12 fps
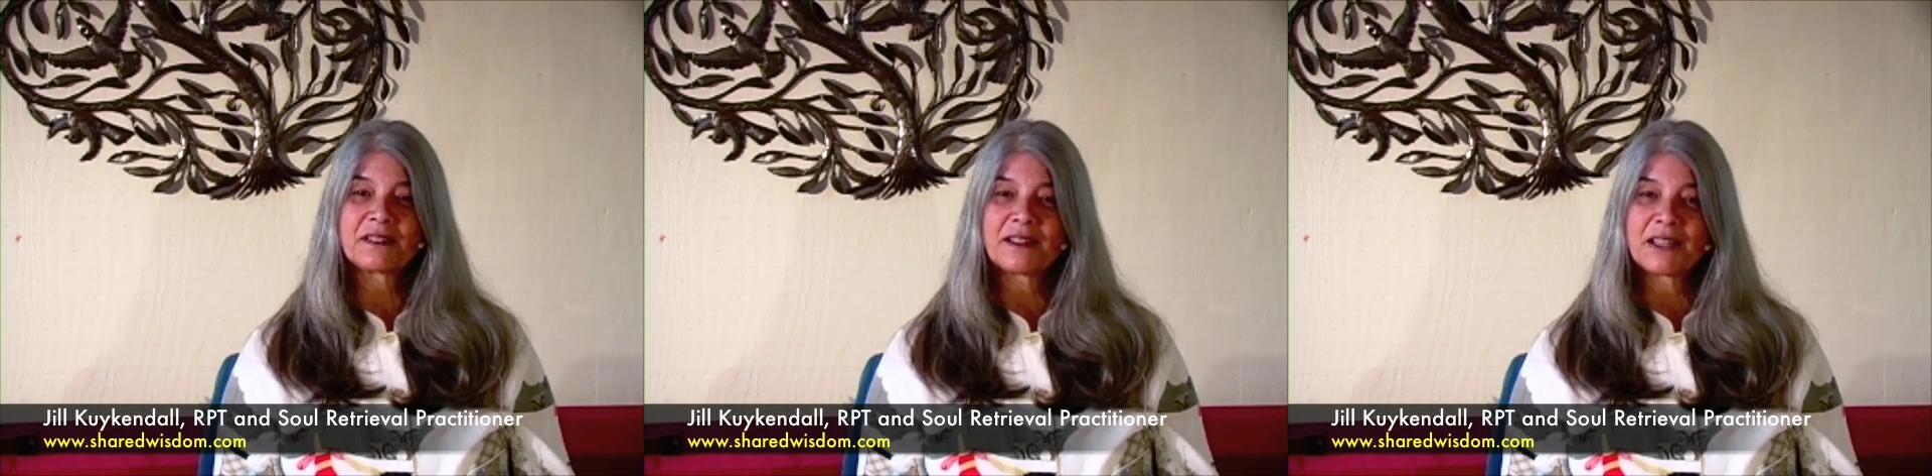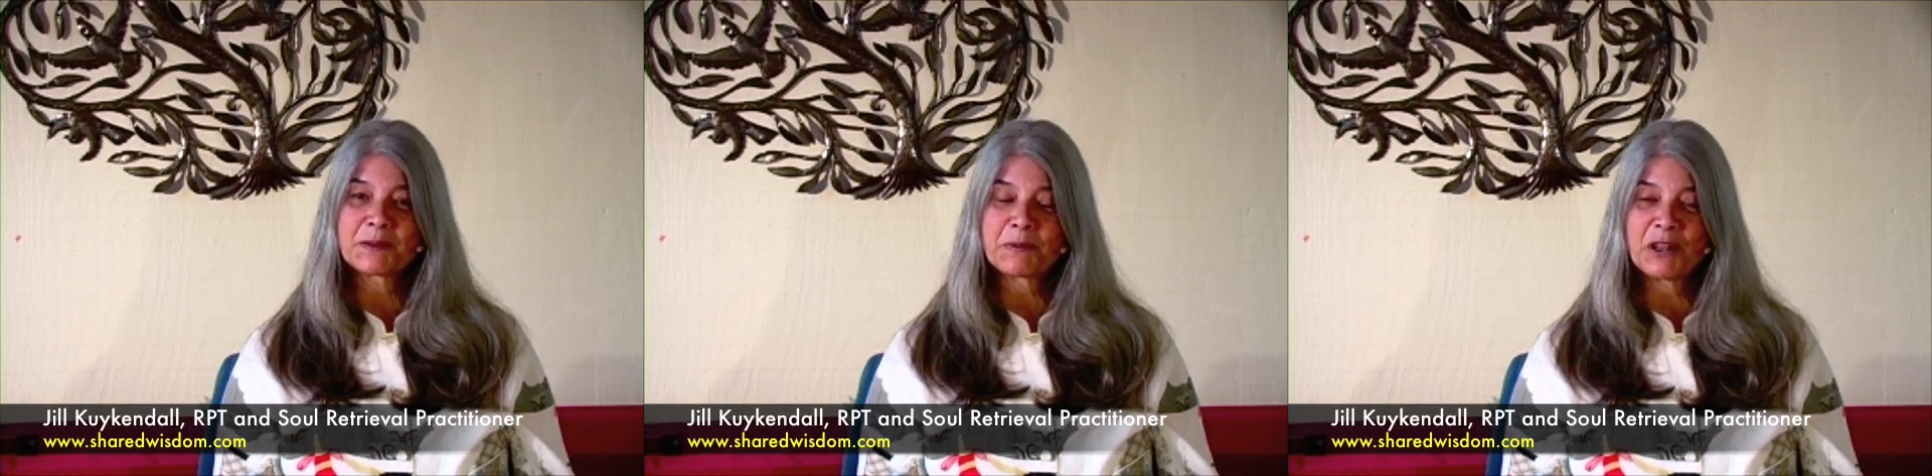
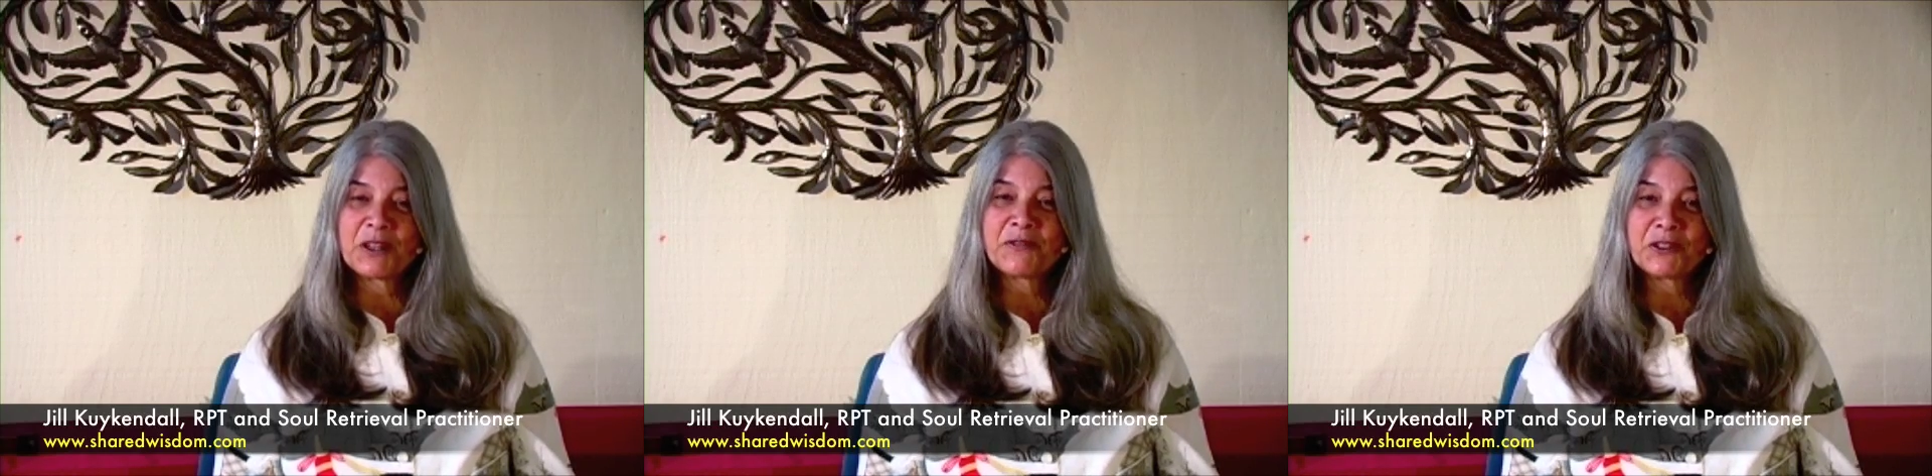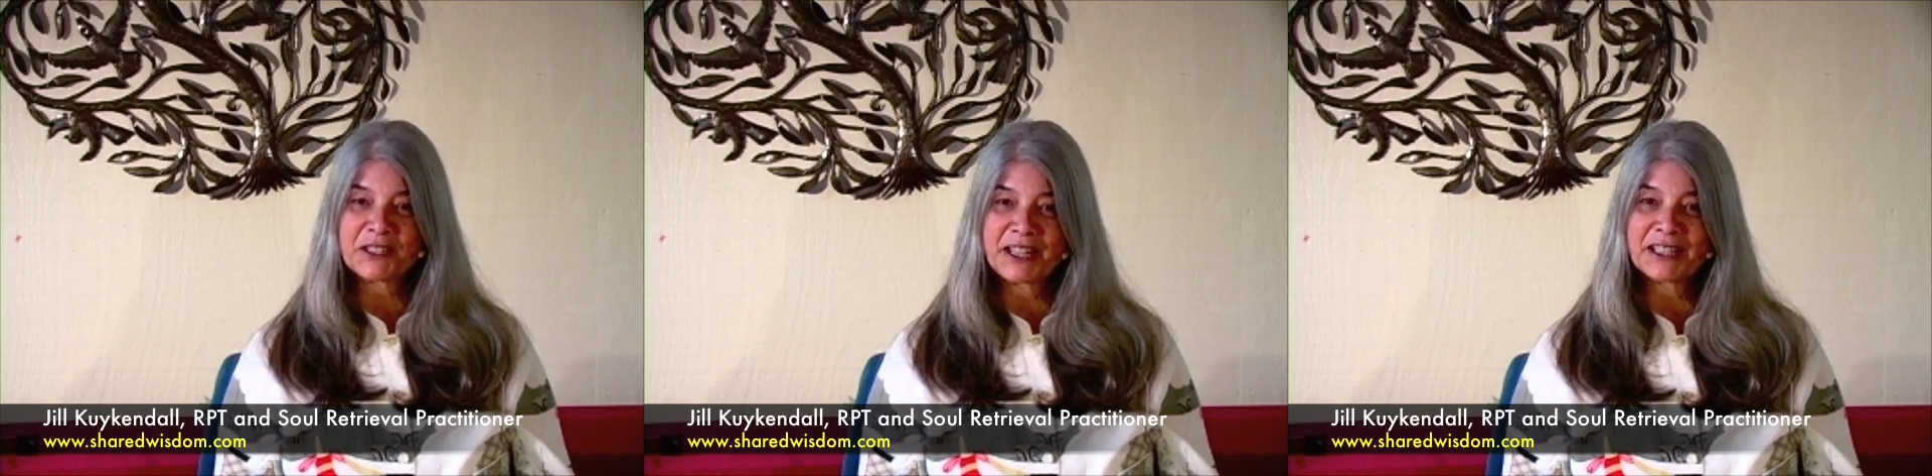as part of
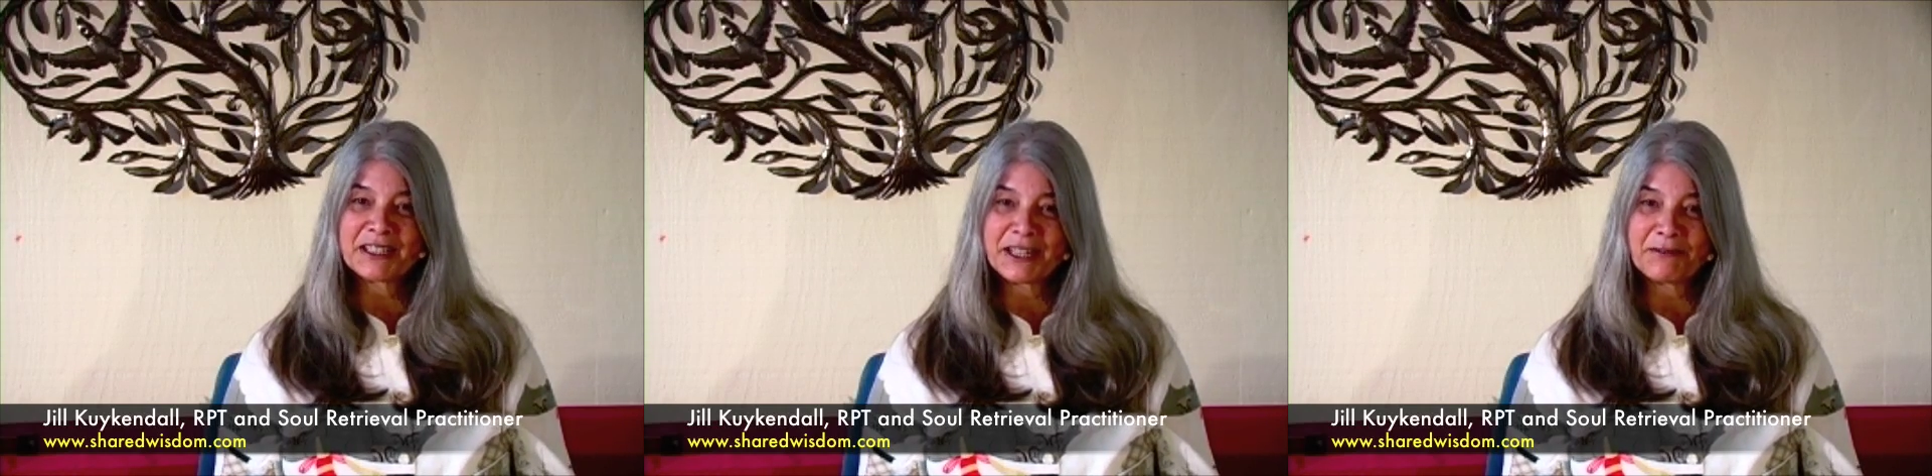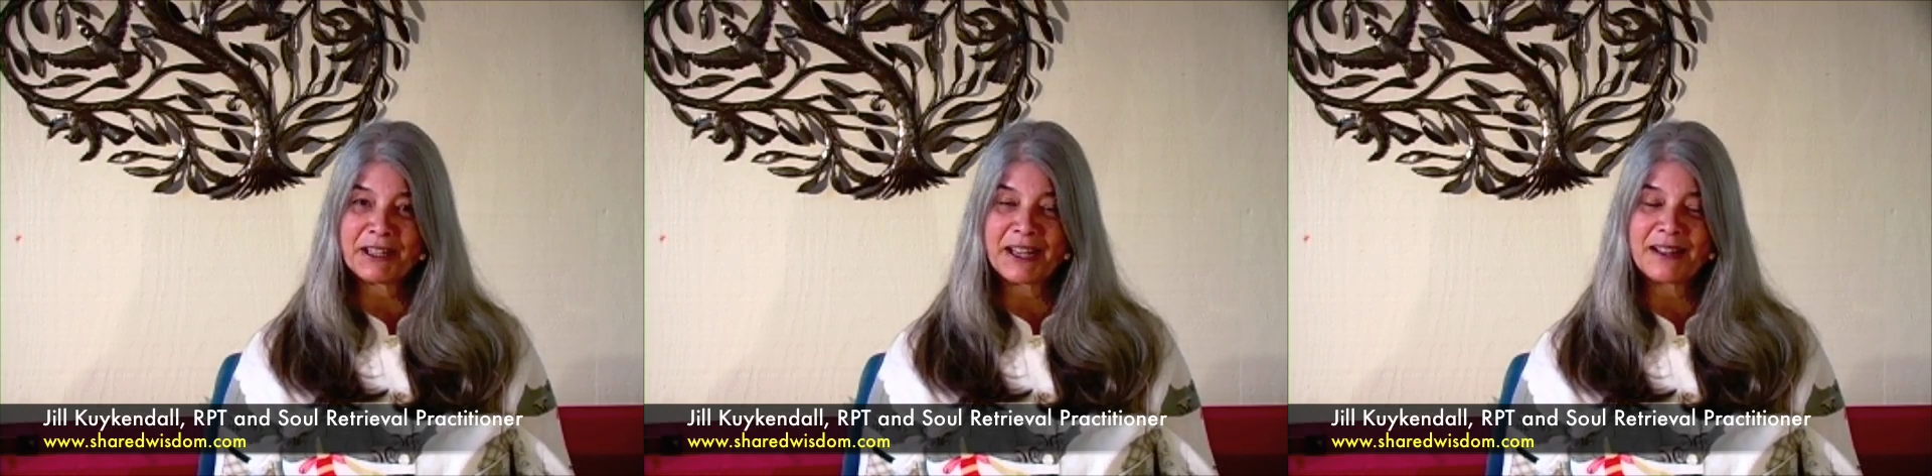your
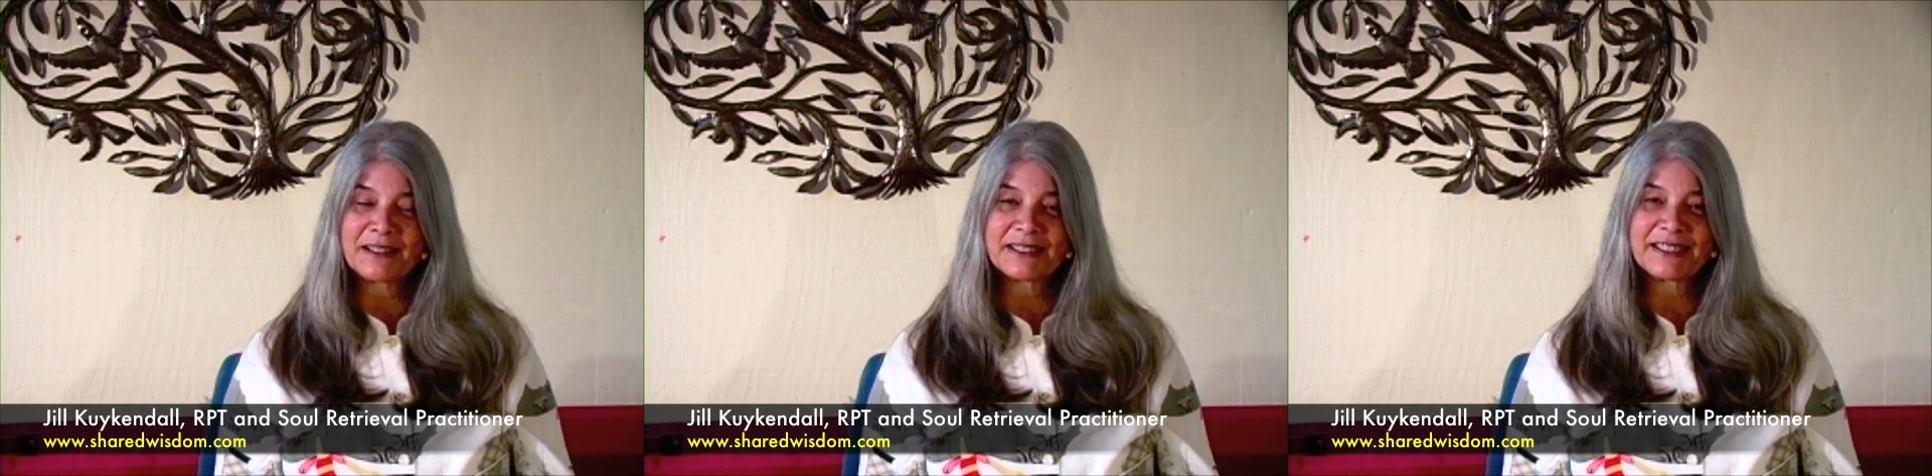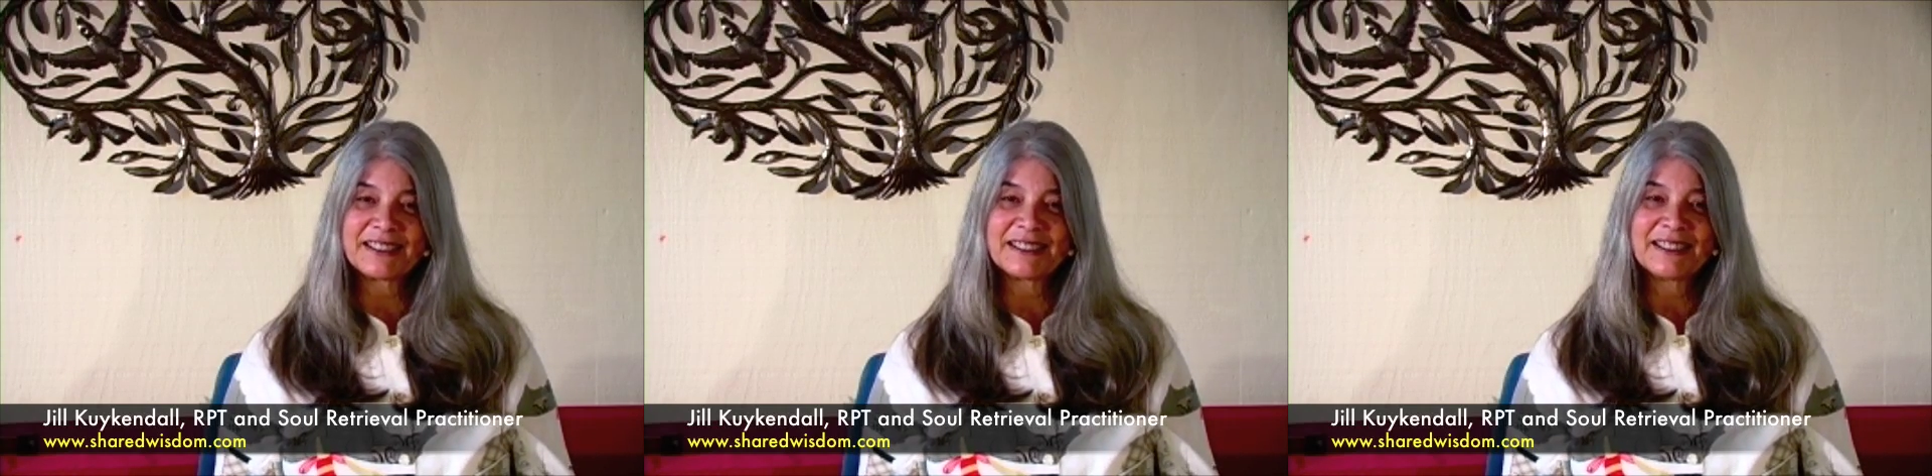day-to-day
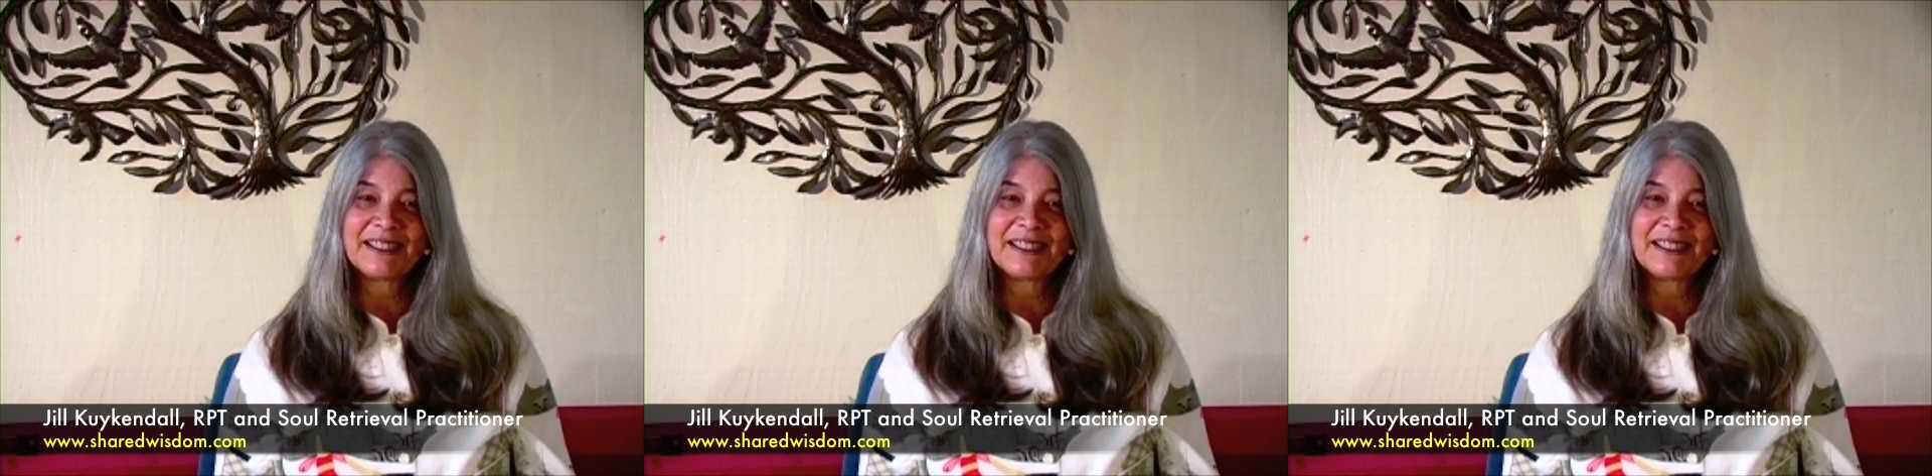reality,